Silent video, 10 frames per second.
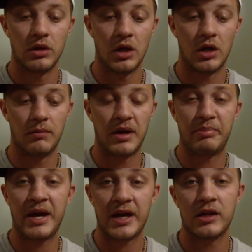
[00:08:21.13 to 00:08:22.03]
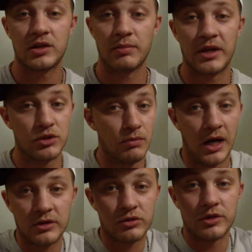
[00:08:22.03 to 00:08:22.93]
My
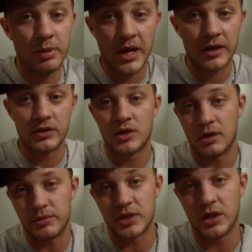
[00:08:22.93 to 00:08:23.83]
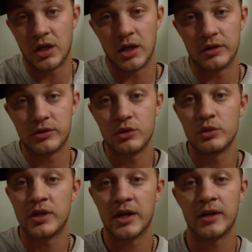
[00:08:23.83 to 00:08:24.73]
monstrous package comes in
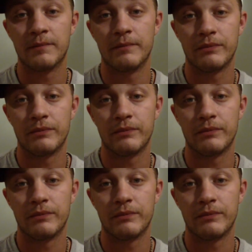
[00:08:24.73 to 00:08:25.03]
Tuesday,